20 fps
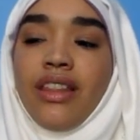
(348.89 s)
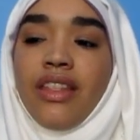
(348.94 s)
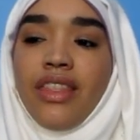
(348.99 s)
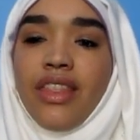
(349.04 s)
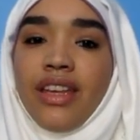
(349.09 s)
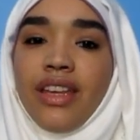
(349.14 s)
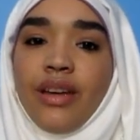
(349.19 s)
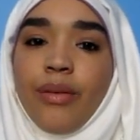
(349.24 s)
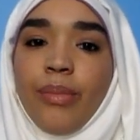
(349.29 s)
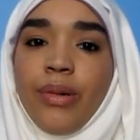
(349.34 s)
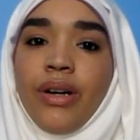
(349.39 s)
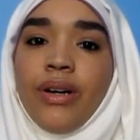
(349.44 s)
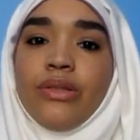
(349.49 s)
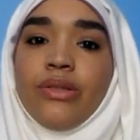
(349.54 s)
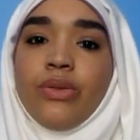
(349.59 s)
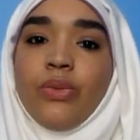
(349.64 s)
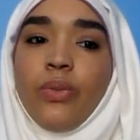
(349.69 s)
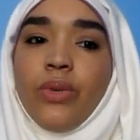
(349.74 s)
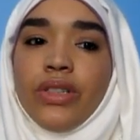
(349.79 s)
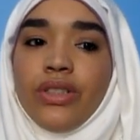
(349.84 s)
think
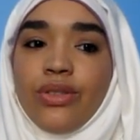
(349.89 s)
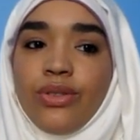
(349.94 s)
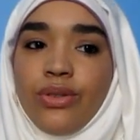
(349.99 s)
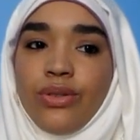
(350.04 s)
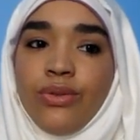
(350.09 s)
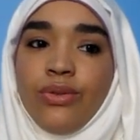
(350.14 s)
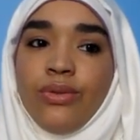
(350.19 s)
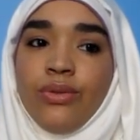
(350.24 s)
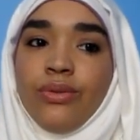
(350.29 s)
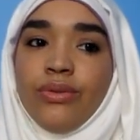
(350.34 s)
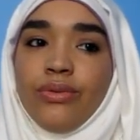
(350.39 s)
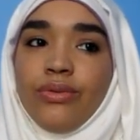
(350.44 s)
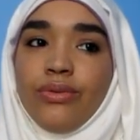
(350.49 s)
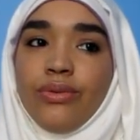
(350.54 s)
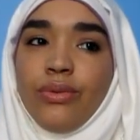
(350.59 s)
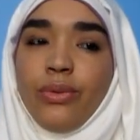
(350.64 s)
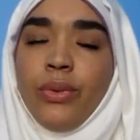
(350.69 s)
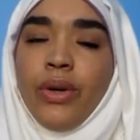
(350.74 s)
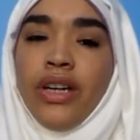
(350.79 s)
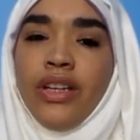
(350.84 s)
about
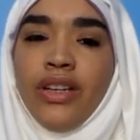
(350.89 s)
where